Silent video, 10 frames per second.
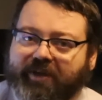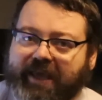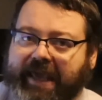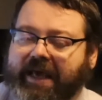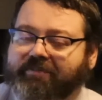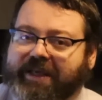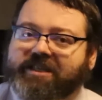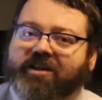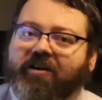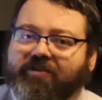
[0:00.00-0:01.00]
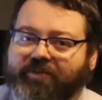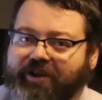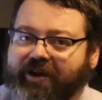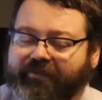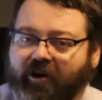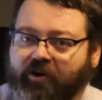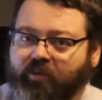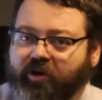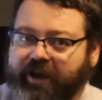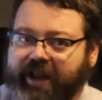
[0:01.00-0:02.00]
can be solved with enough hard
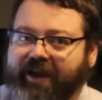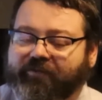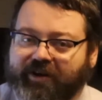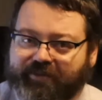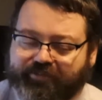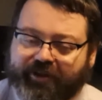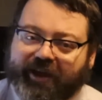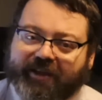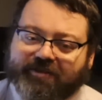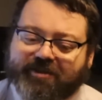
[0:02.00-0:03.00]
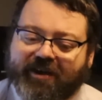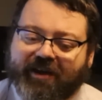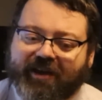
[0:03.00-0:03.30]
work and effort and brains,